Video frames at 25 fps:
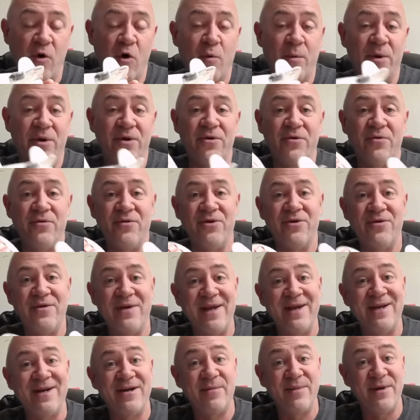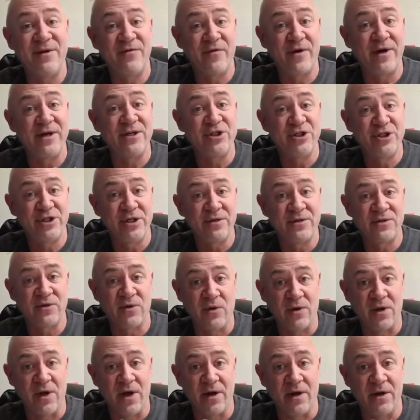but you, you needed to be very
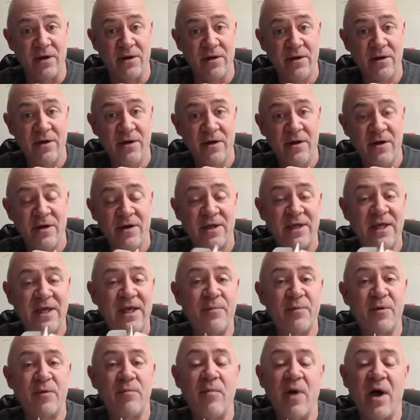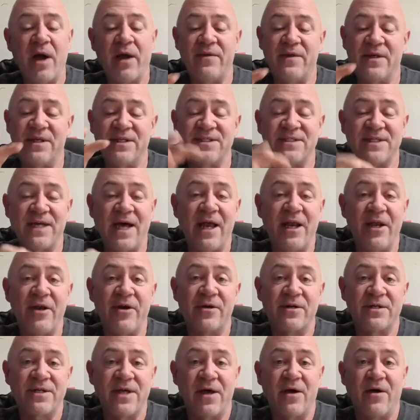gentle on it. Keep in mind, the design of
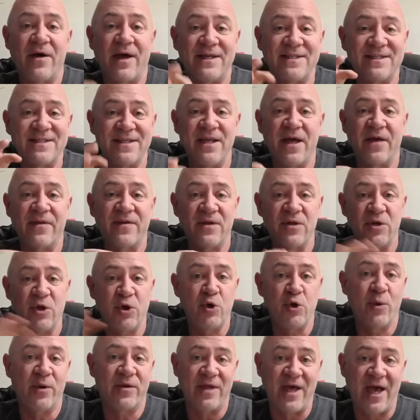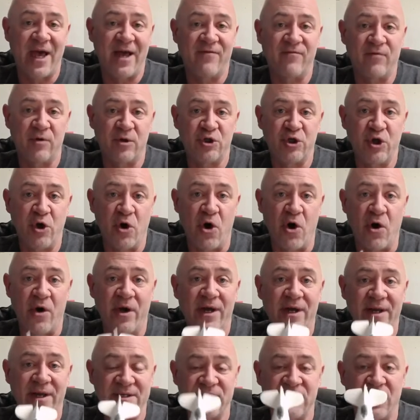your tail has nothing to do with adverse yaw.
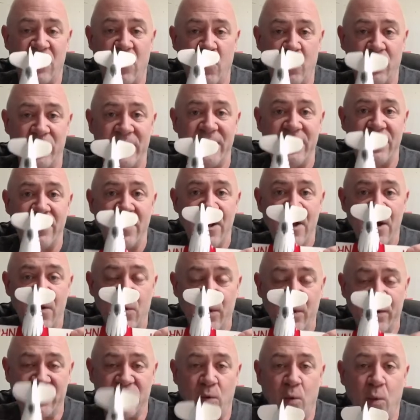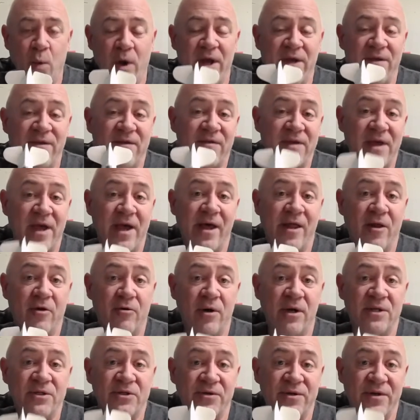It's only with the way that the
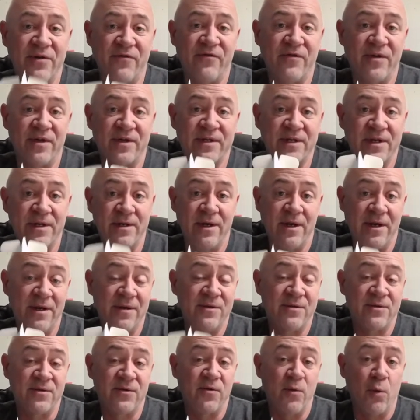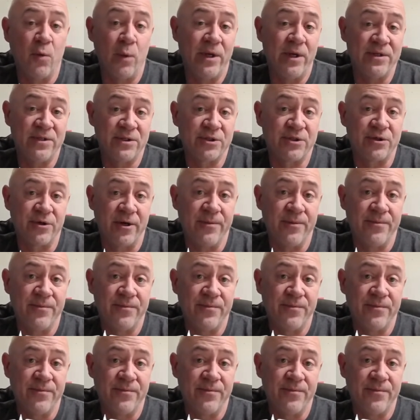ailerons are deflecting into the wind stream.